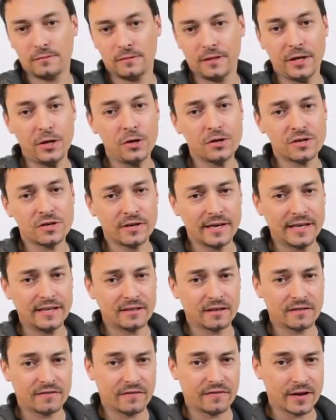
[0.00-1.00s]
The user
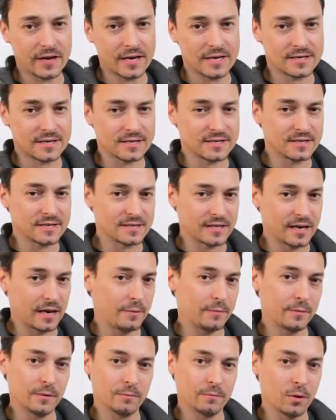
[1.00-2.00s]
interface is the same